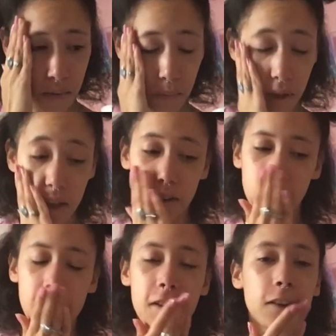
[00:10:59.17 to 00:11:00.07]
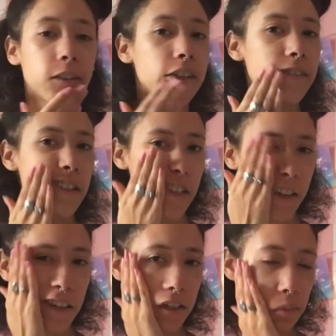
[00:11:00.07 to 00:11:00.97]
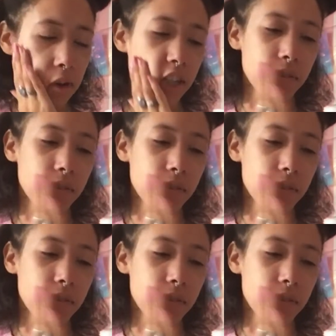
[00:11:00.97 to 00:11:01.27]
But you know, definitely a good price